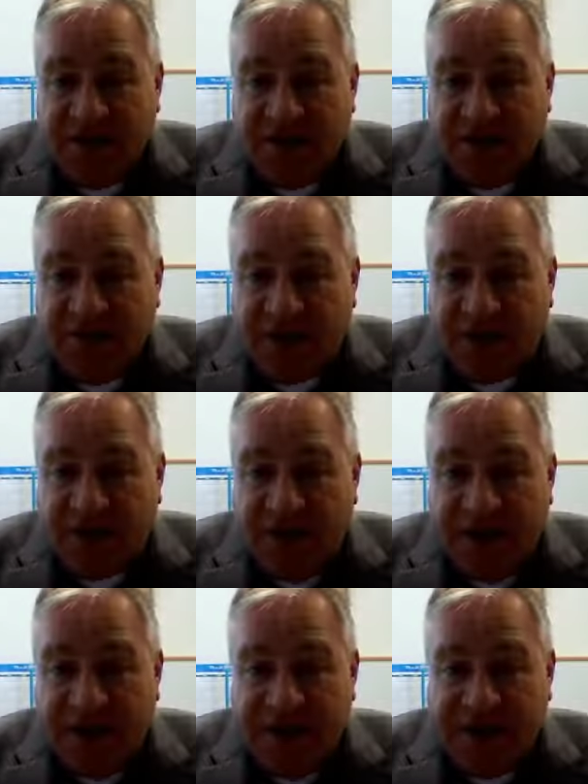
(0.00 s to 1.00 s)

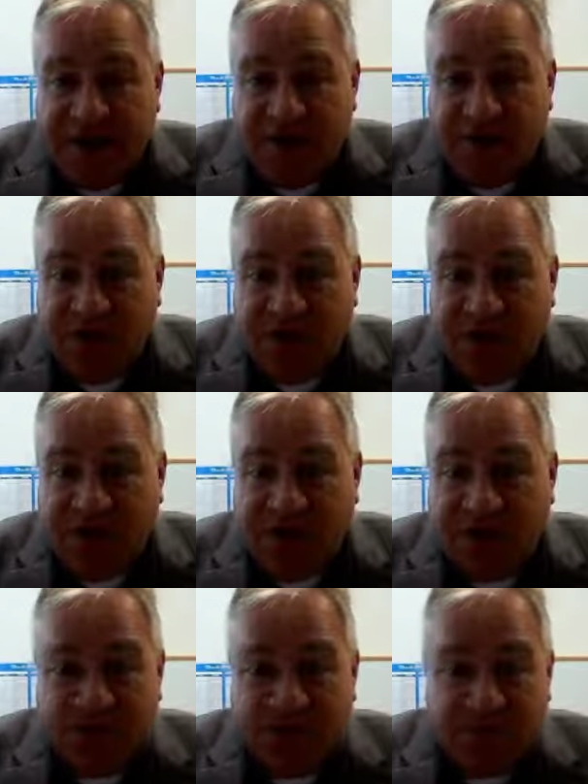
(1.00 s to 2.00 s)
imply that we
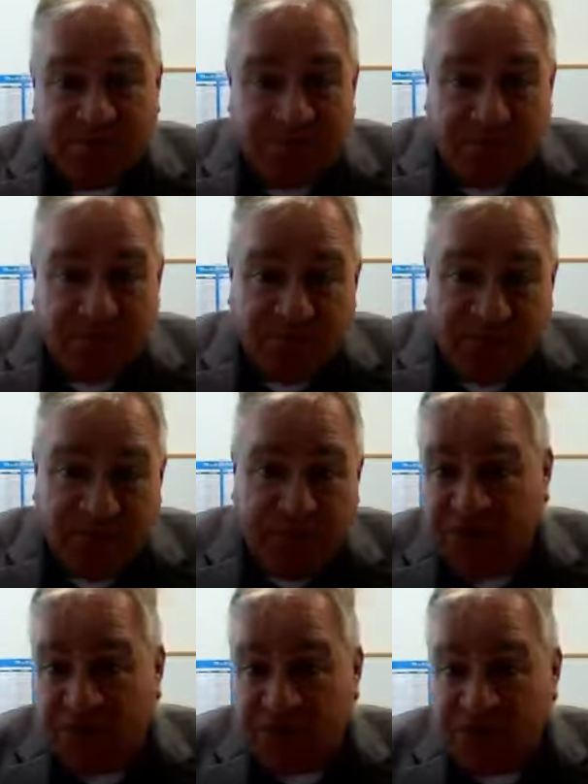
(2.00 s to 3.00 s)
think that
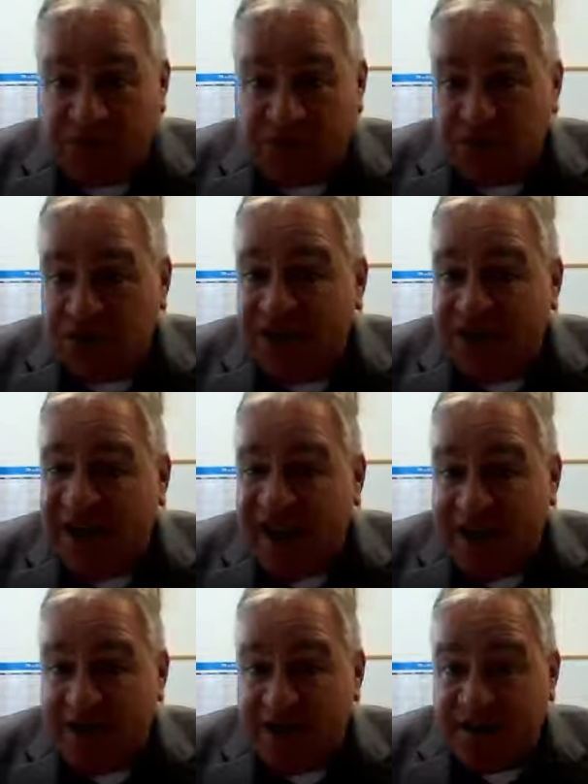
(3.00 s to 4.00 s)
people with certain
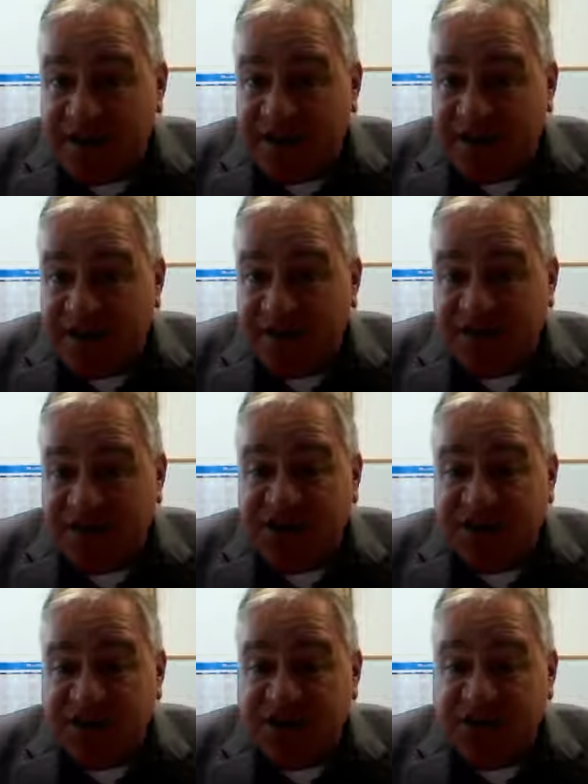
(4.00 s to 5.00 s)

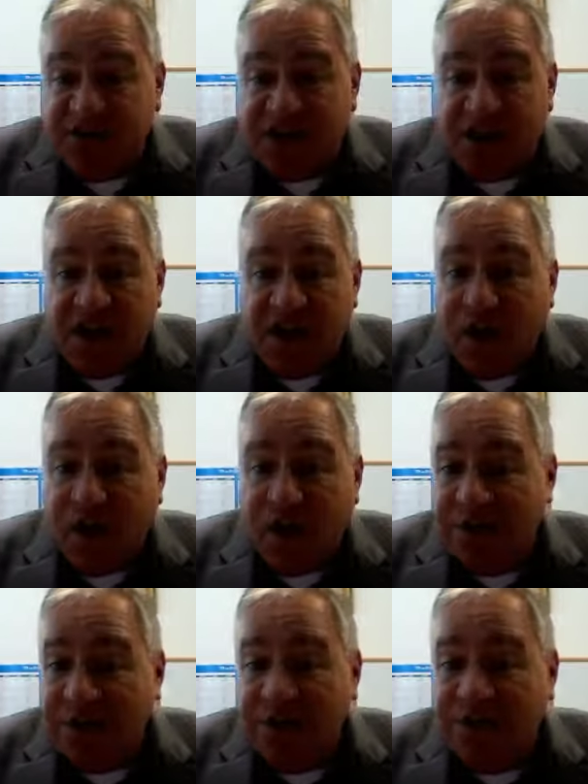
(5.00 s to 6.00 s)
characteristics are
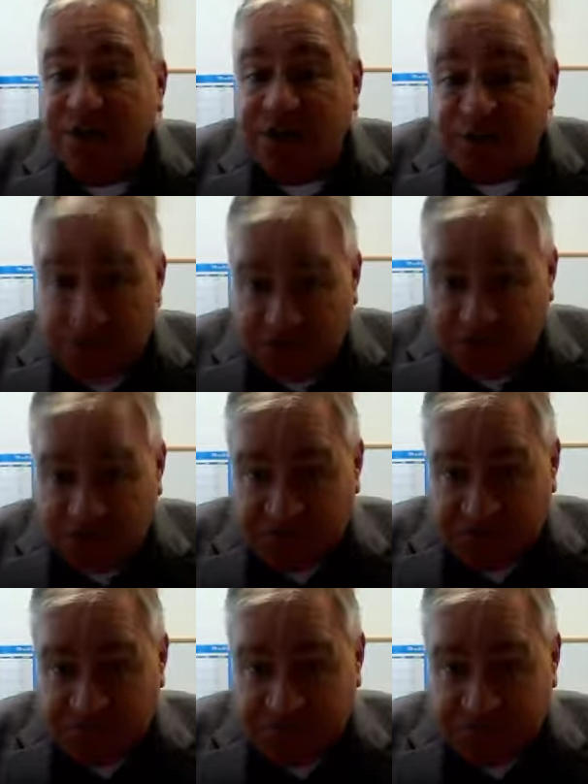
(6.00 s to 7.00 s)
better
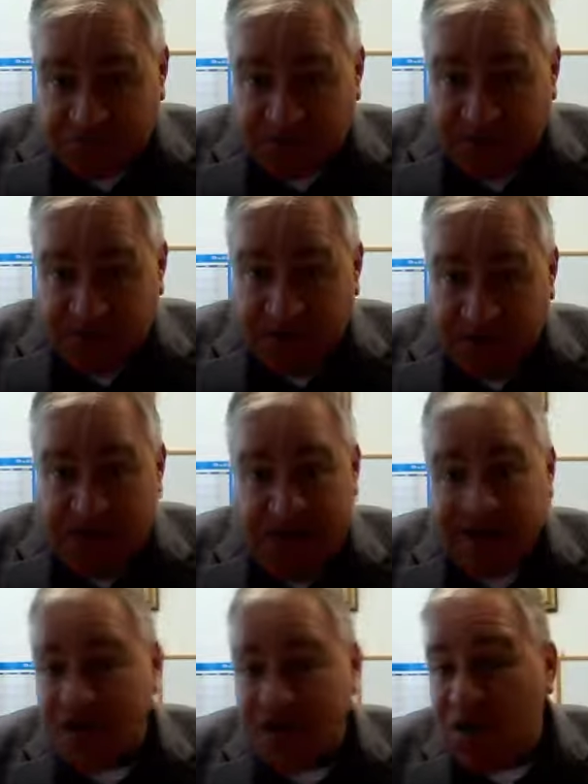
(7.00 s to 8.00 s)
leaders. Okay,
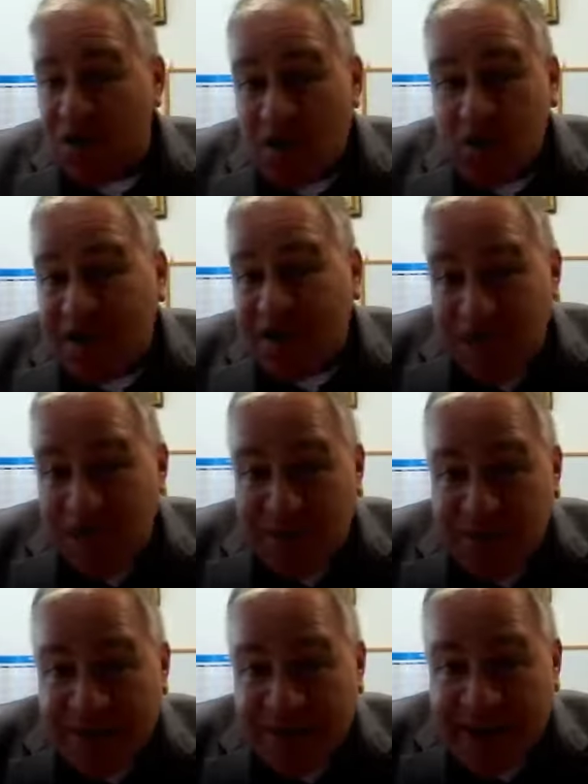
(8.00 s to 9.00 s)
and we can
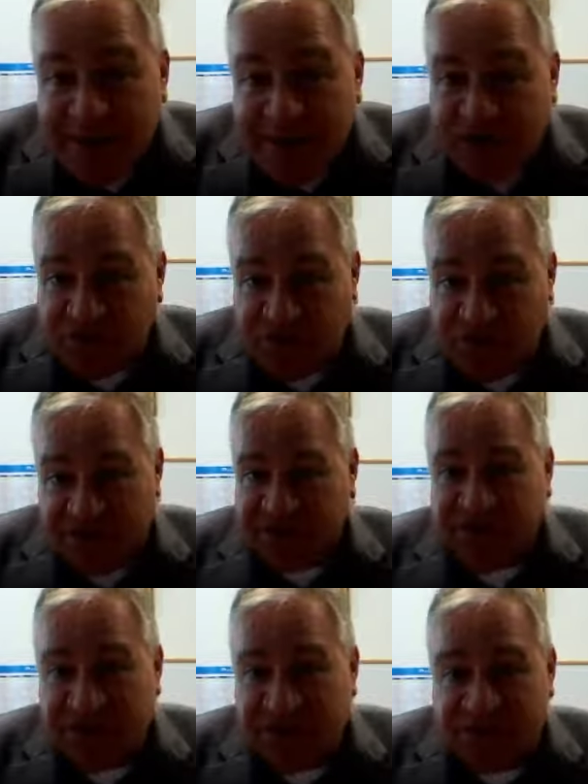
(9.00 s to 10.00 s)
probably name those
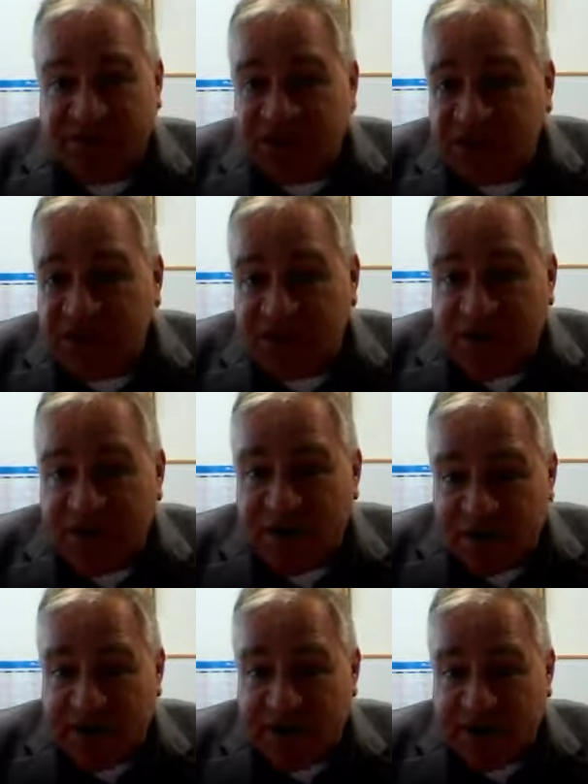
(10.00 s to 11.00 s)
things. These are the
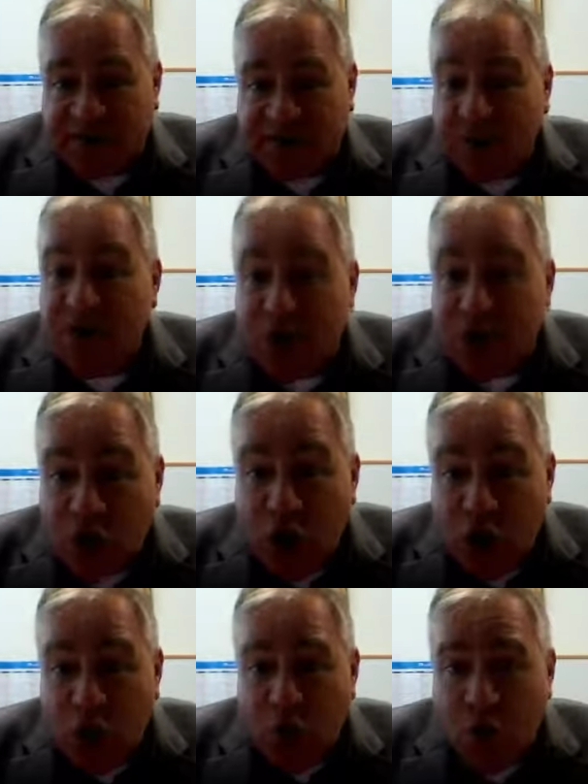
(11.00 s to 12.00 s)
stereotypes that we
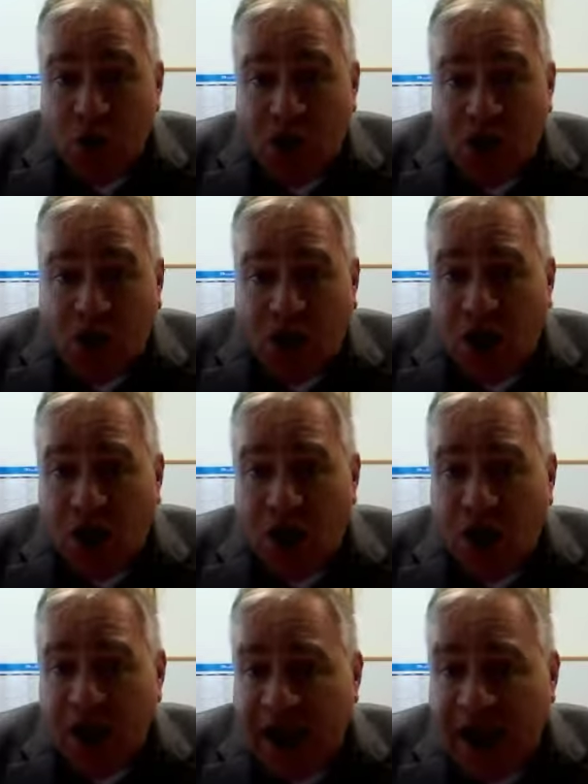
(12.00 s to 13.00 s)
know
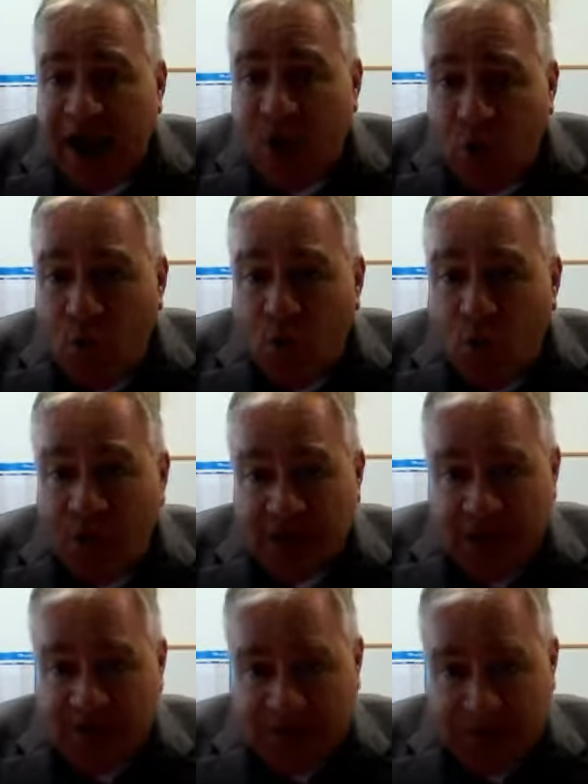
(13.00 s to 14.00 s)
are at work
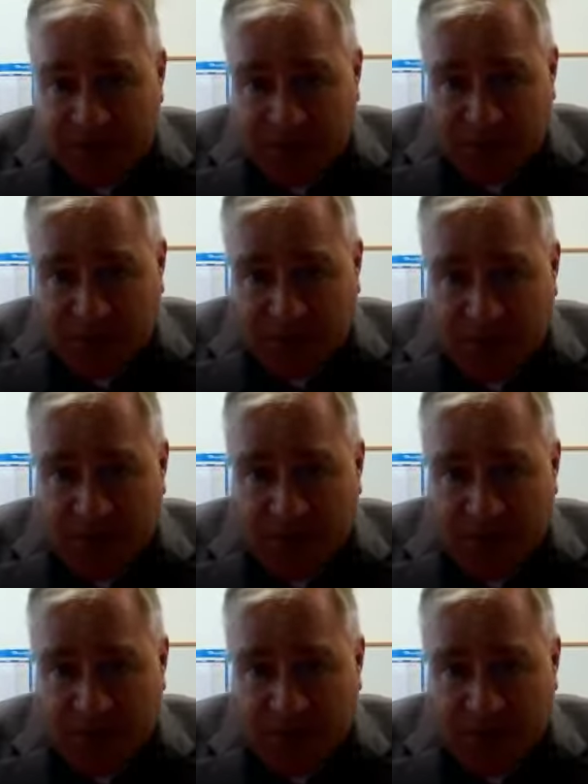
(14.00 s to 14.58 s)
in people.